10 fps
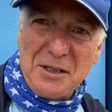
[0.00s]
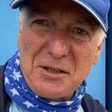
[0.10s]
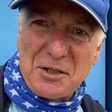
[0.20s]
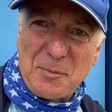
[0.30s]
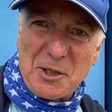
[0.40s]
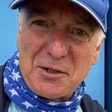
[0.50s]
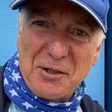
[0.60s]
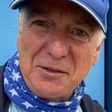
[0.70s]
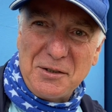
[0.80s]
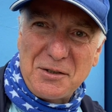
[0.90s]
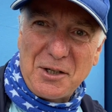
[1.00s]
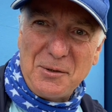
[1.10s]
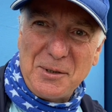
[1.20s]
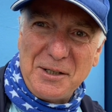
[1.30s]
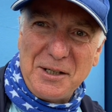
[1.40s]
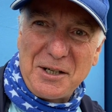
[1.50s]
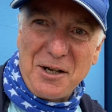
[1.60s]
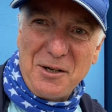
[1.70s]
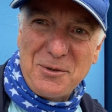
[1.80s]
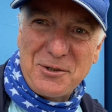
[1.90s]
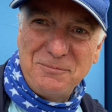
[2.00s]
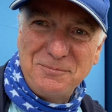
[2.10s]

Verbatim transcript: is spot on. So here goes.